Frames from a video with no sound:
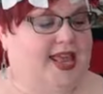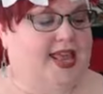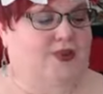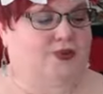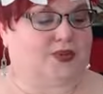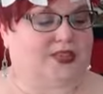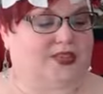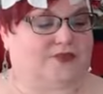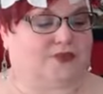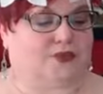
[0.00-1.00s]
it was
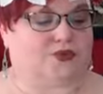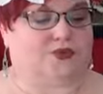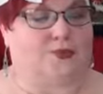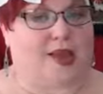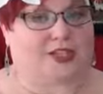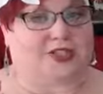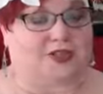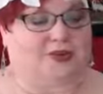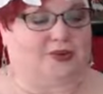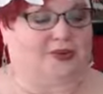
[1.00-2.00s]
for
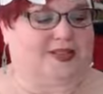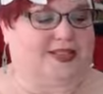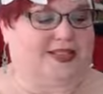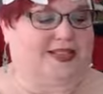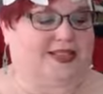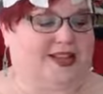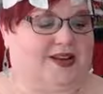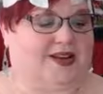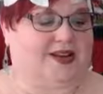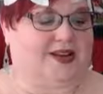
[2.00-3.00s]
magical purposes
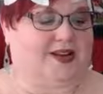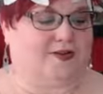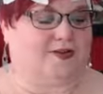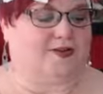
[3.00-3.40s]
and um,